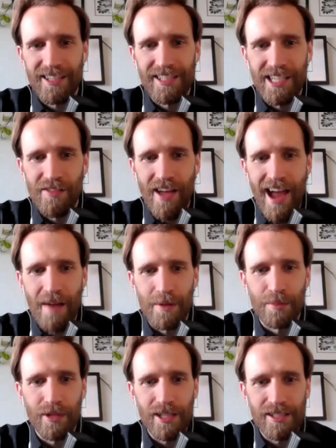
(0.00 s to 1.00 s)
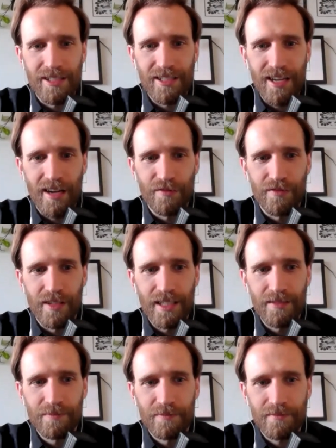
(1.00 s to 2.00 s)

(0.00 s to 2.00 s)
conceit of the happy place is kind of funny.